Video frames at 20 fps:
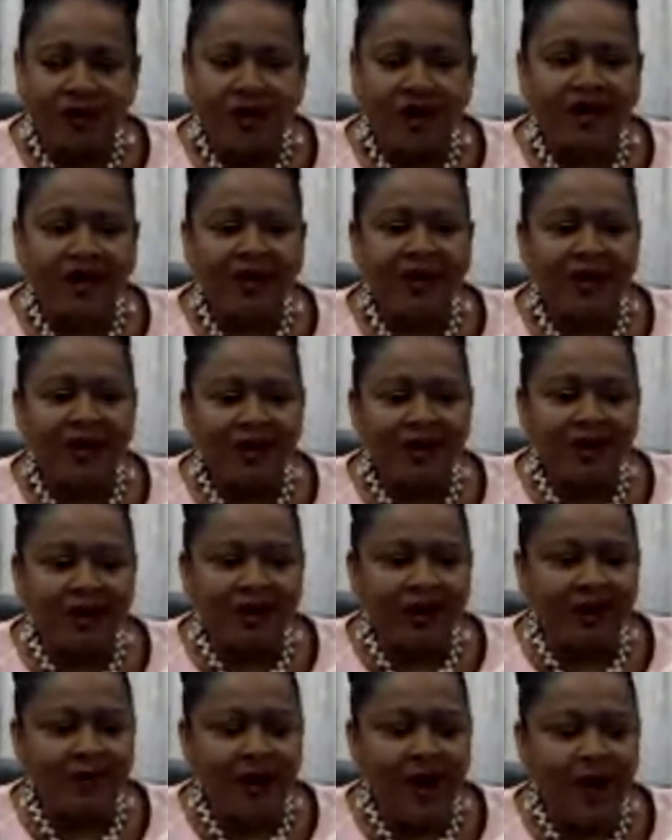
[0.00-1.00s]
and in
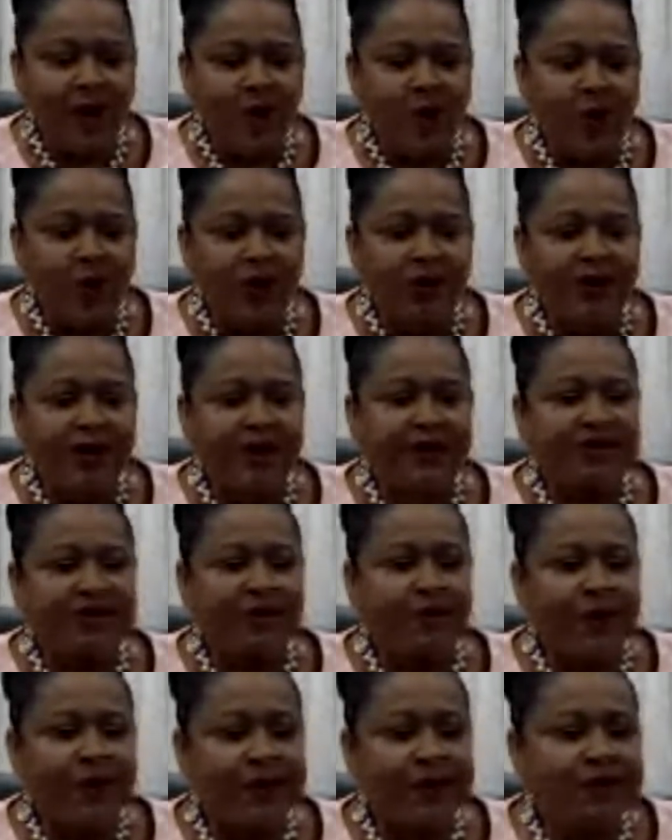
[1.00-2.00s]
Nicaragua, there's
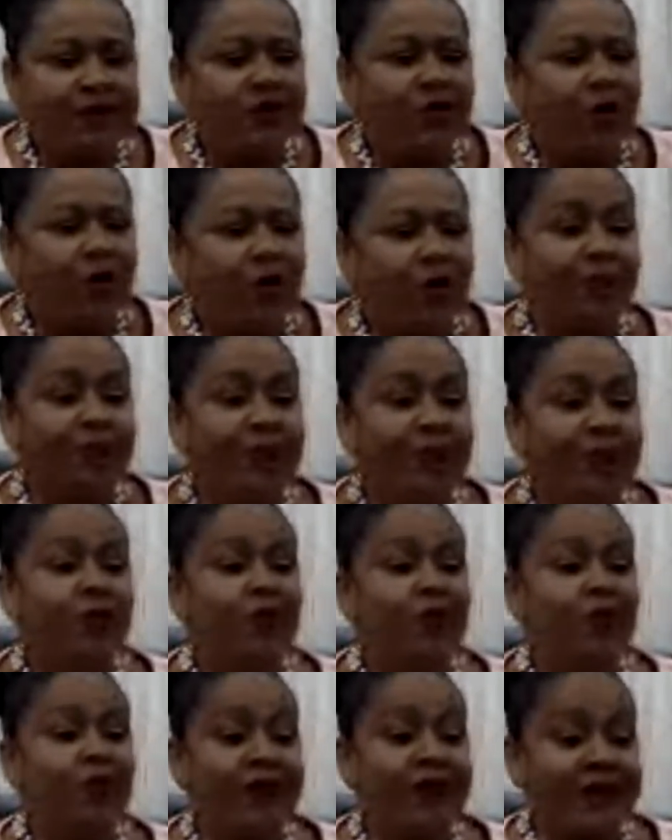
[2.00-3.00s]
a place called
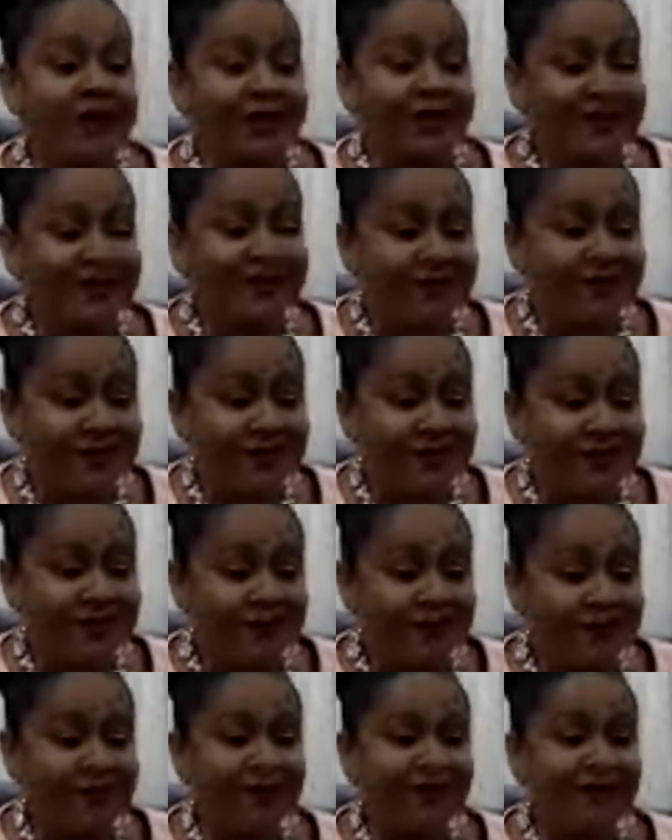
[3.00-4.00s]
Bluefields.
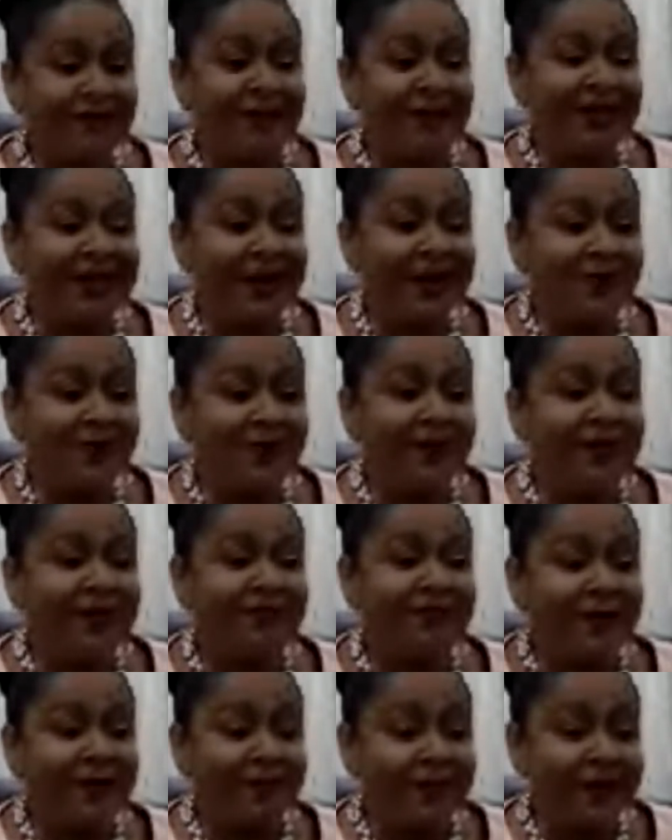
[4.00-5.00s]
It will be the name will be
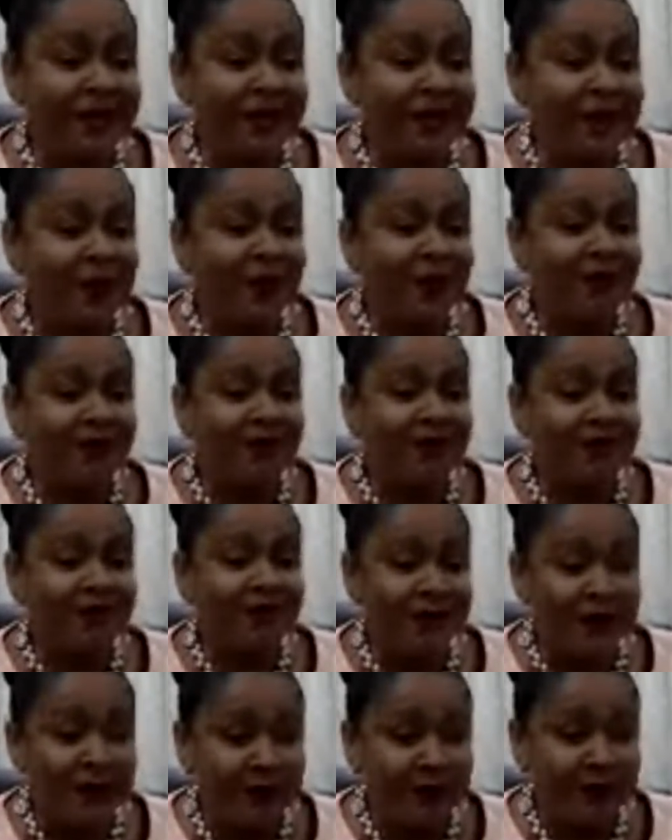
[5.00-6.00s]
familiar for,
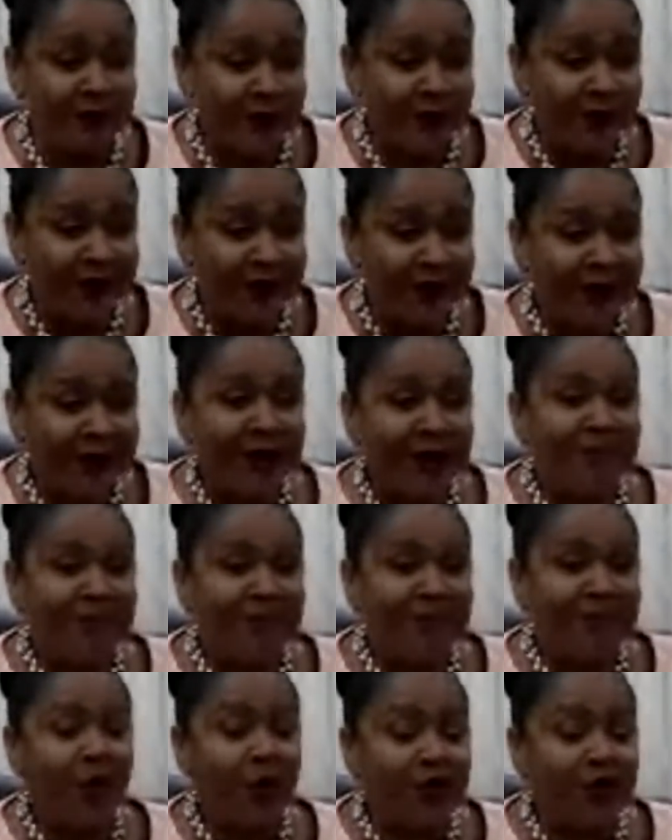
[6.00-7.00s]
for you.
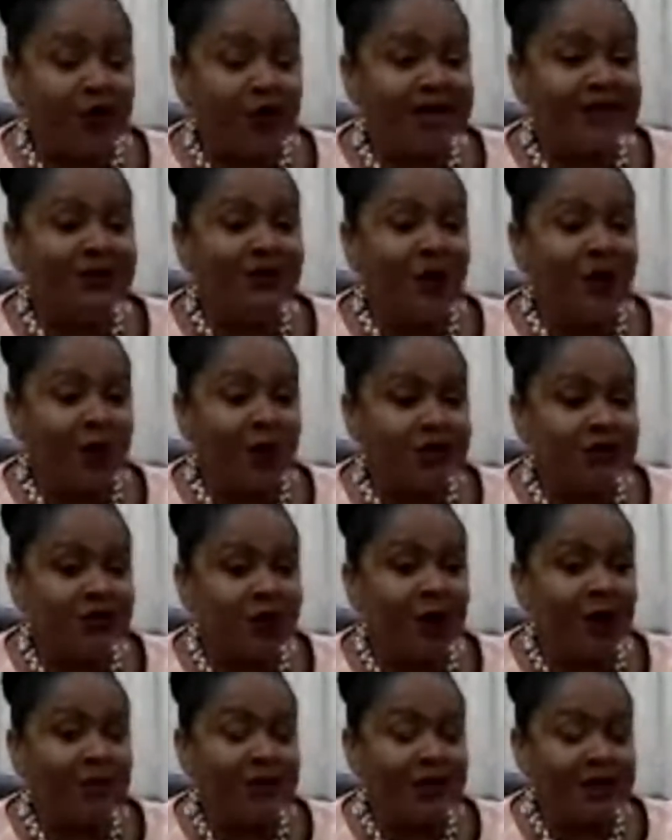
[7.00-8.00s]
Yes, there's
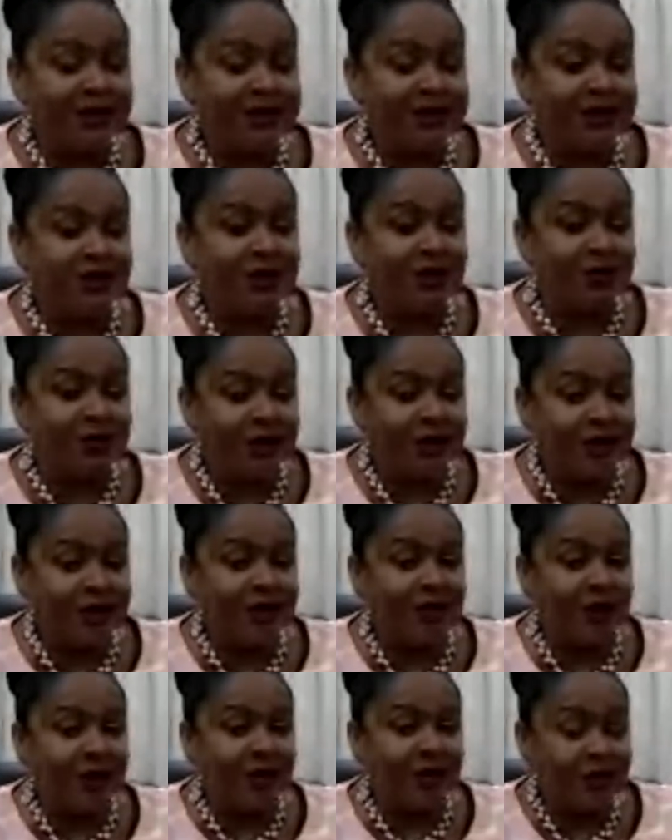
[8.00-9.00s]
also a place in
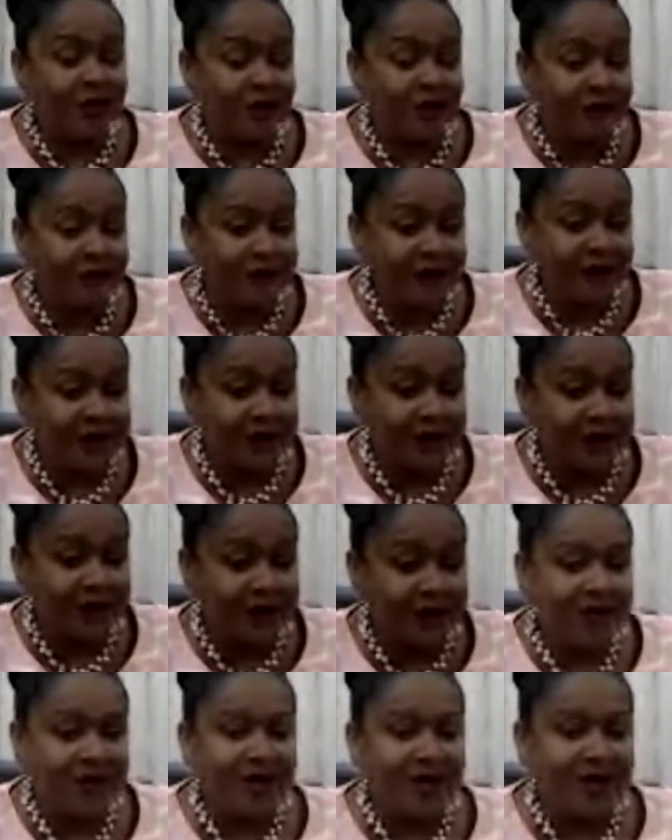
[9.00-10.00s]
Jamaica called
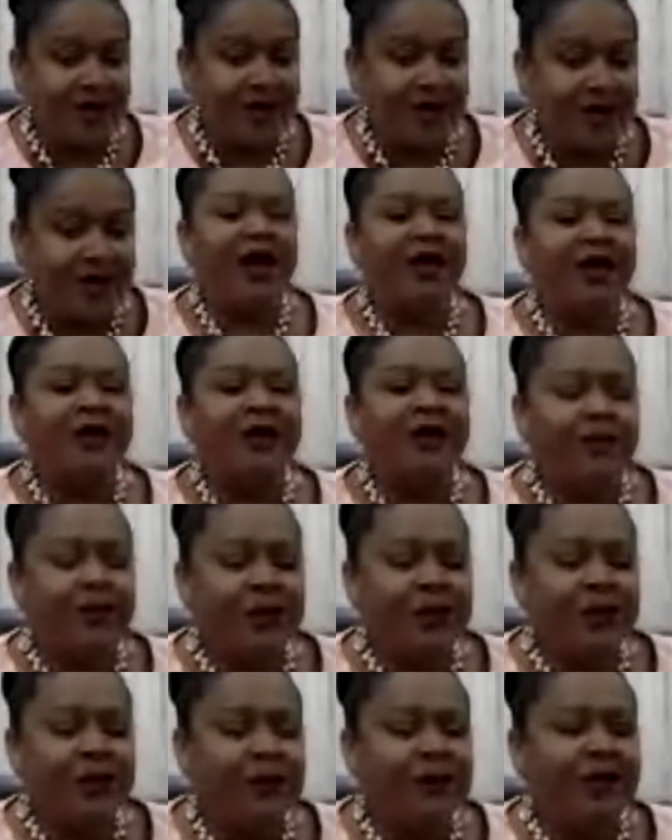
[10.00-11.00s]
Bluefields. That's right. And the
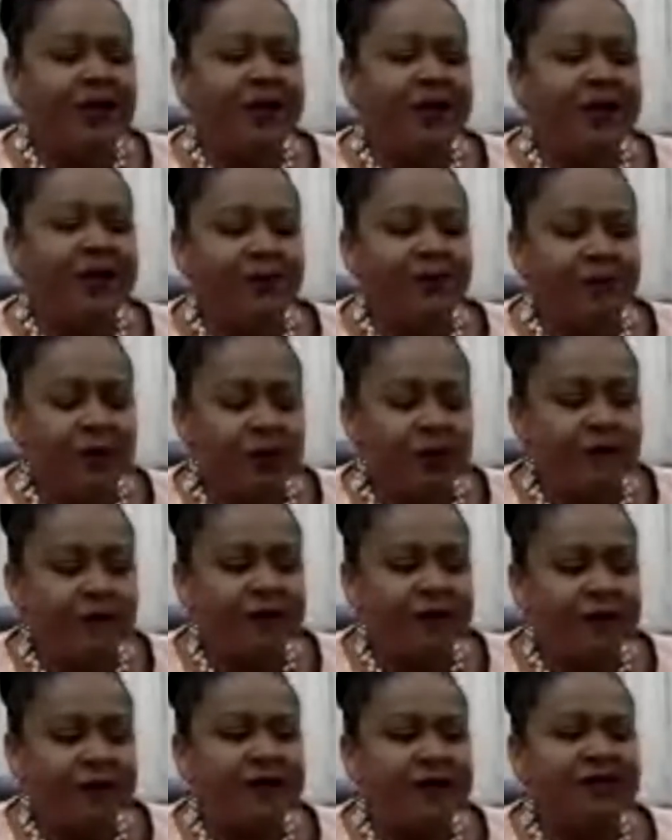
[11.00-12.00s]
people in
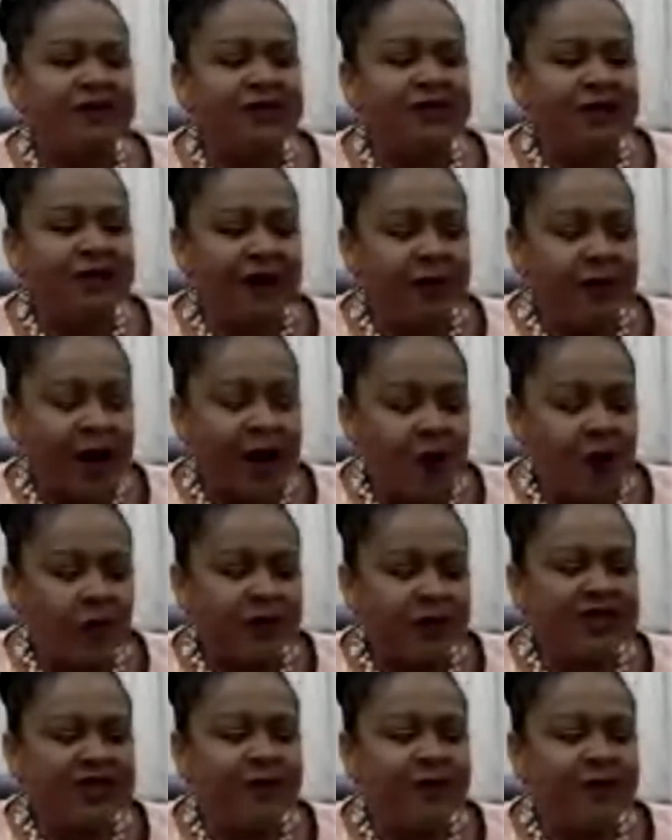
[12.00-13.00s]
Bluefields,
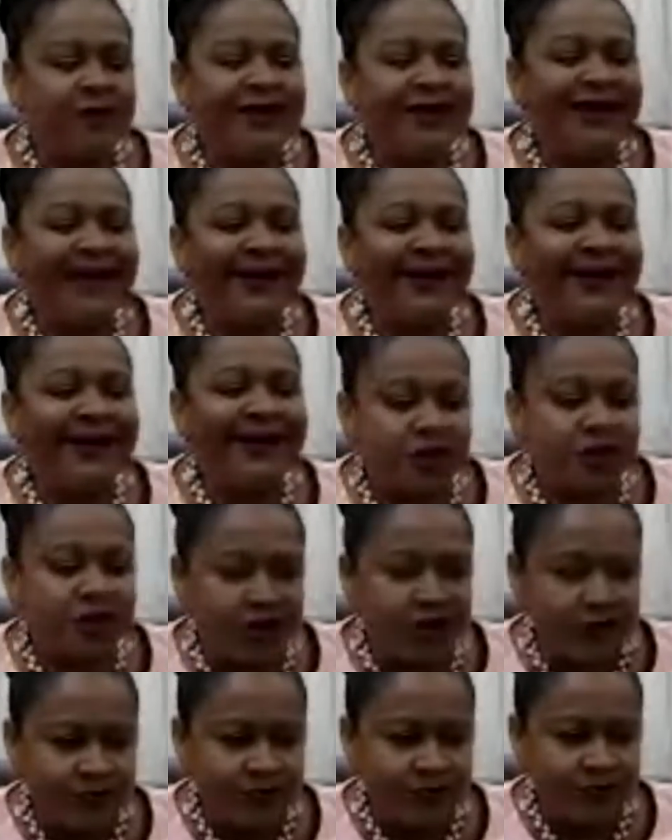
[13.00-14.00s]
Nicaragua, speak
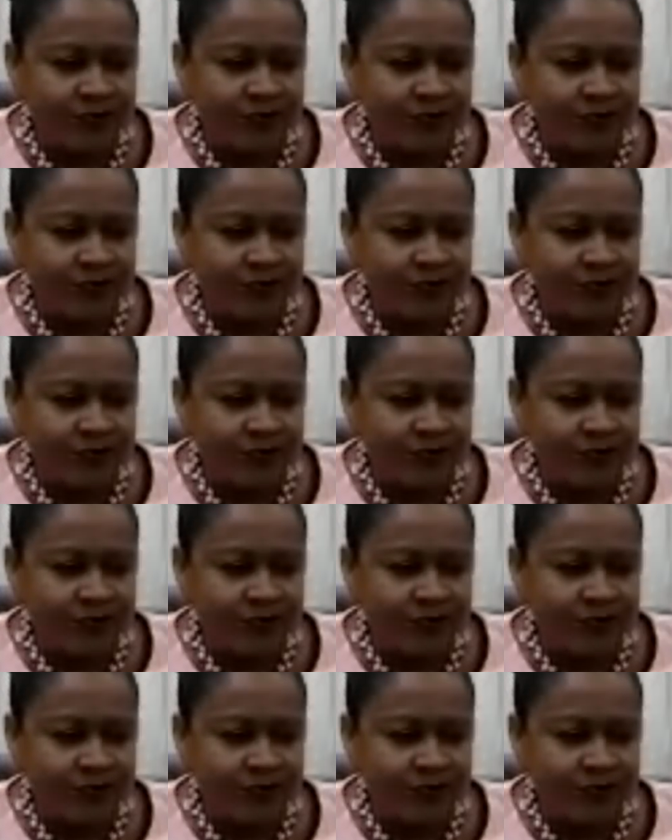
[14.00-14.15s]
English